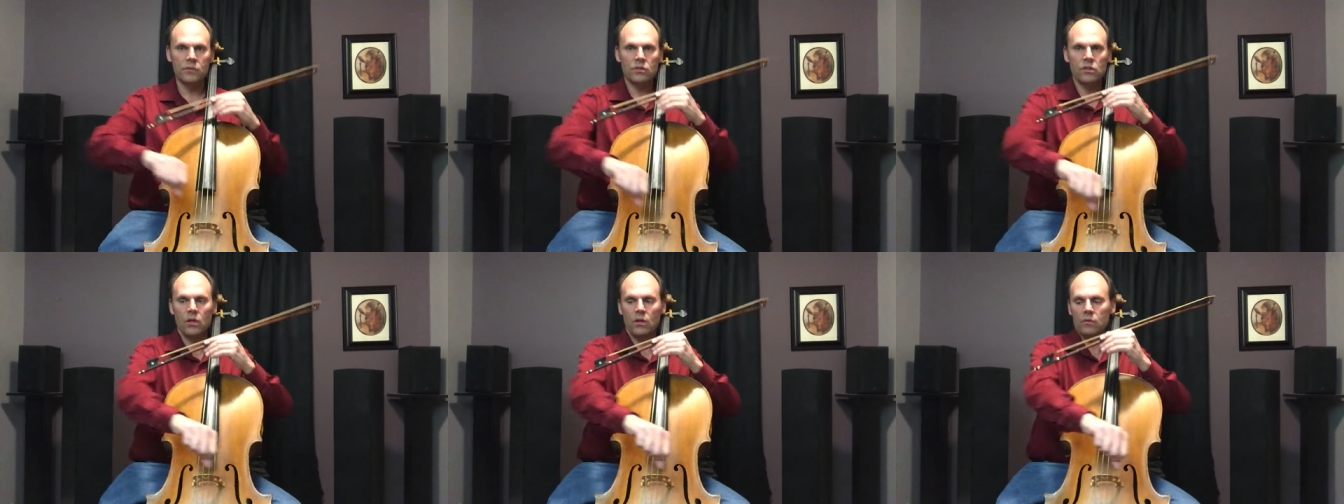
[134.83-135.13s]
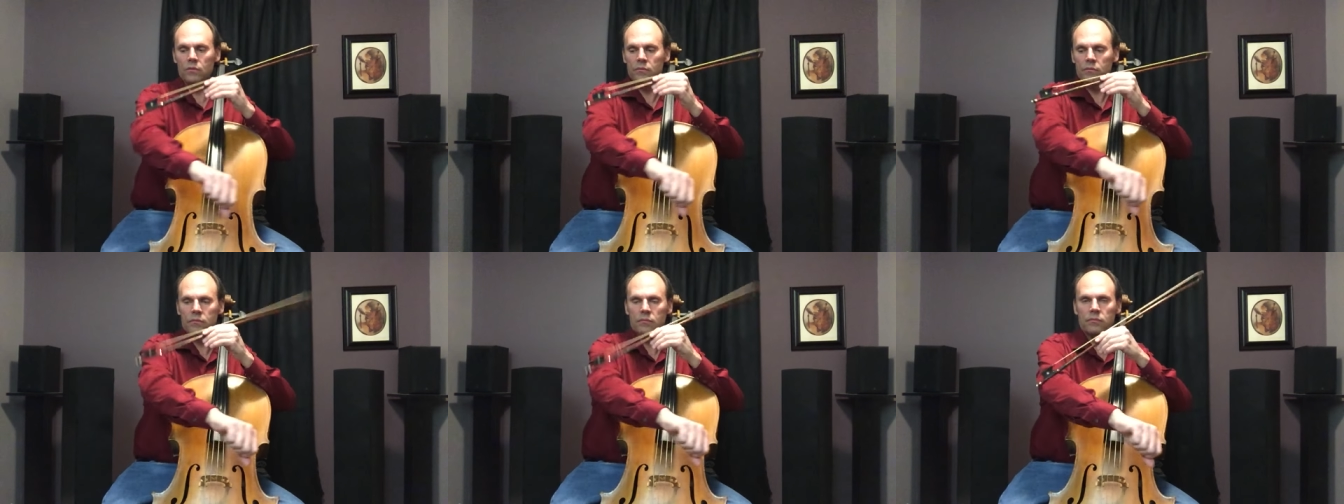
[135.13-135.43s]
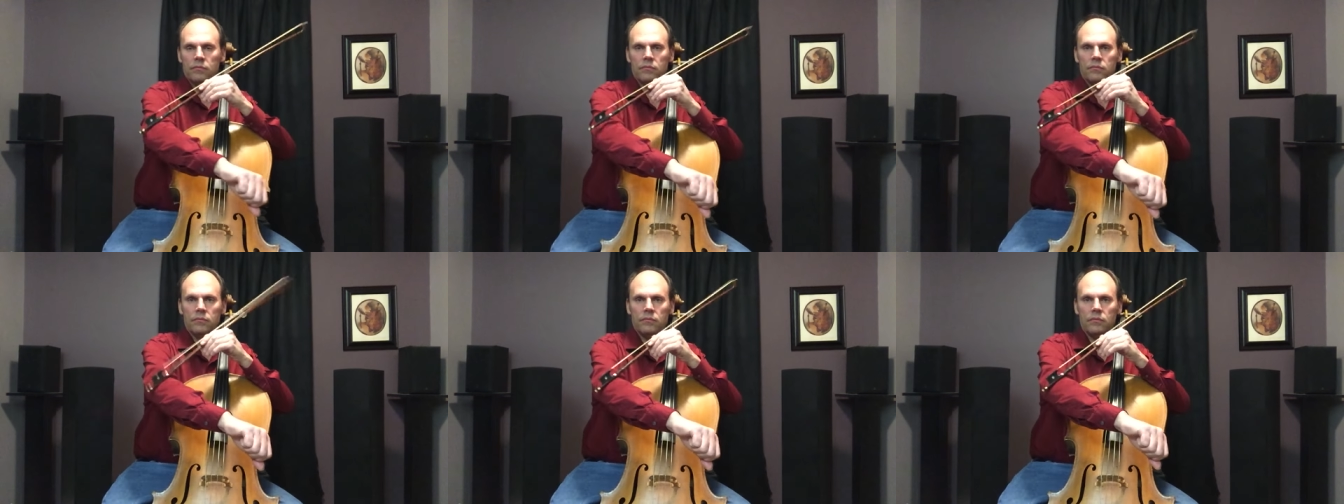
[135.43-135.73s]
So
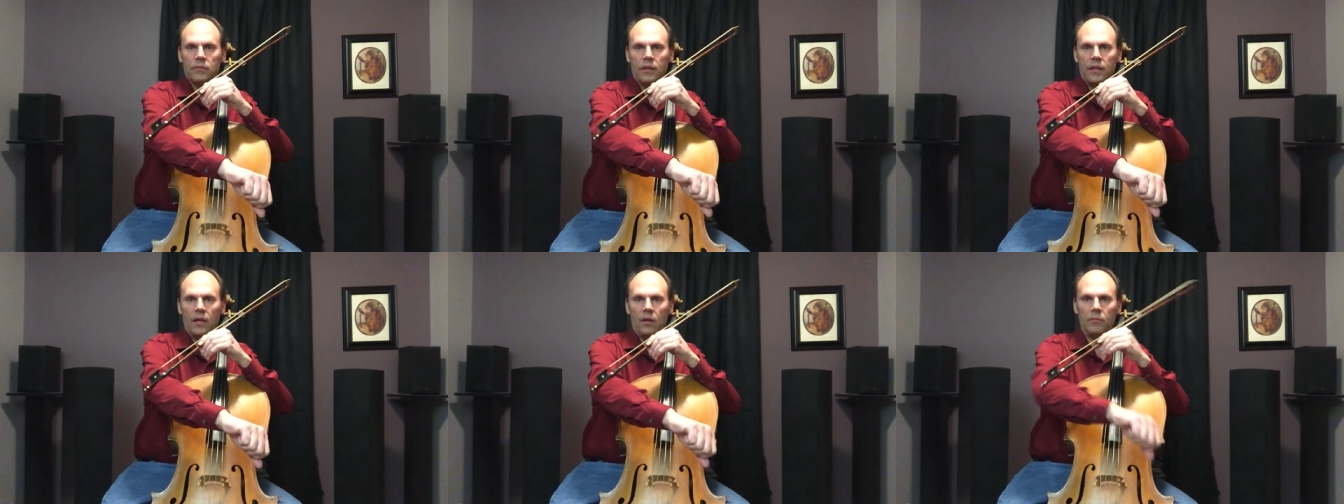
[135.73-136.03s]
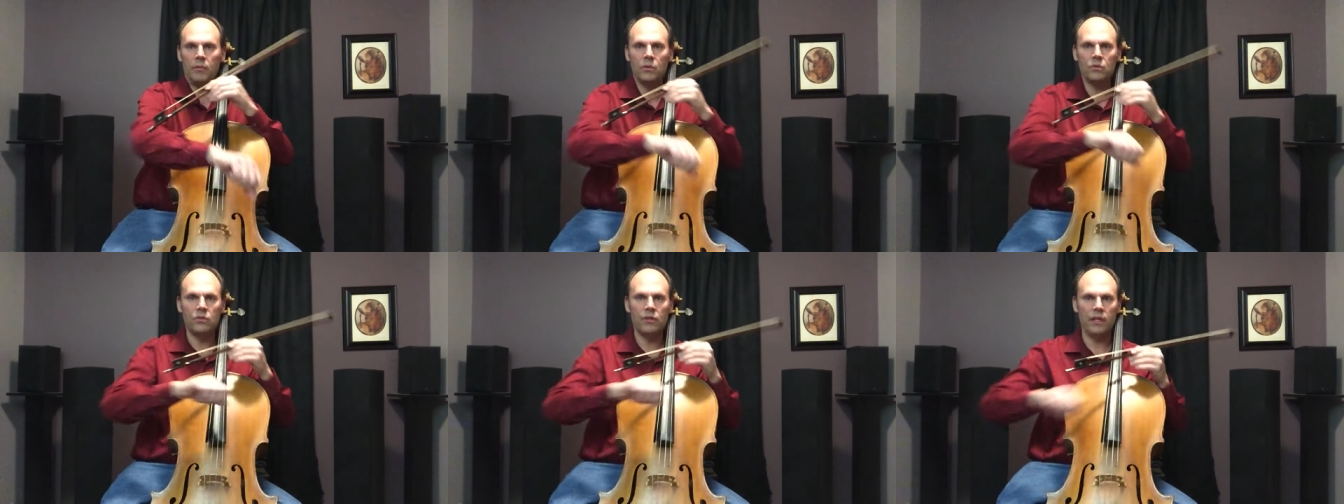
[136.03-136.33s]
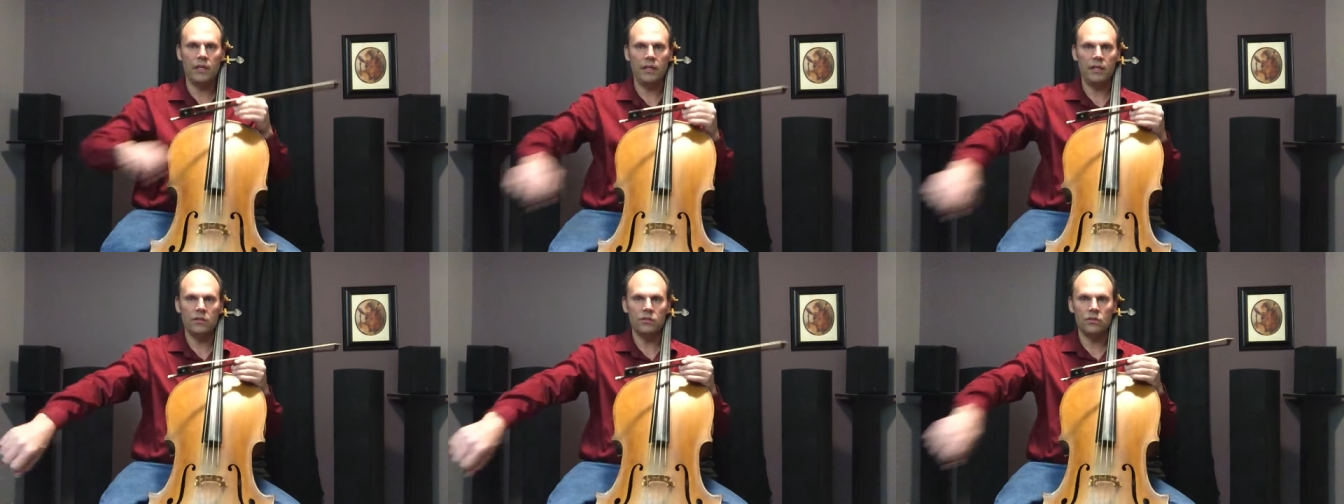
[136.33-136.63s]
the elbow's
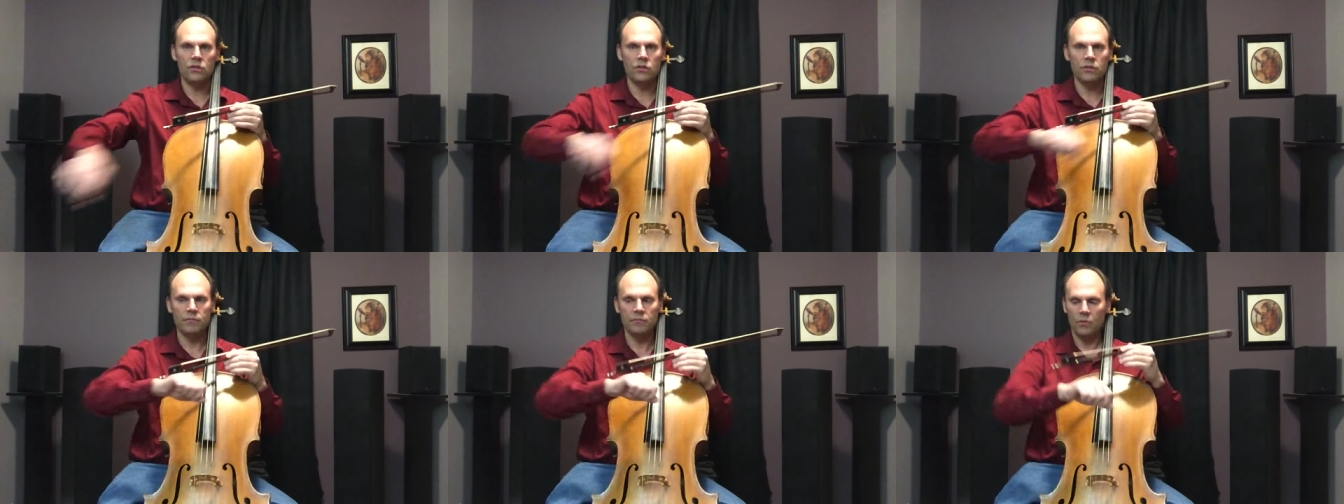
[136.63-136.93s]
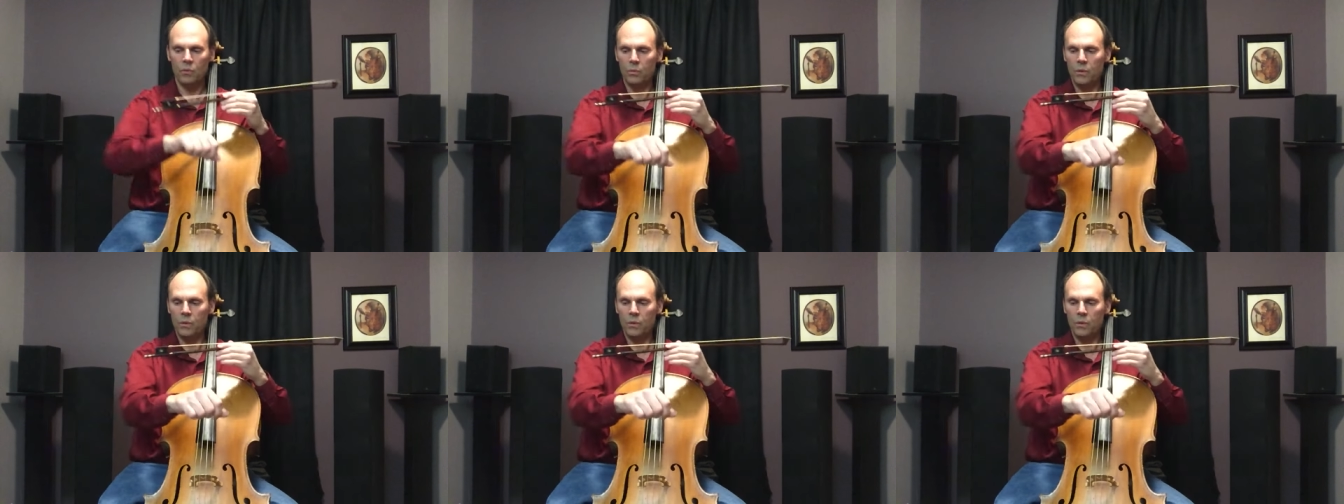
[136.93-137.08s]
the hinge,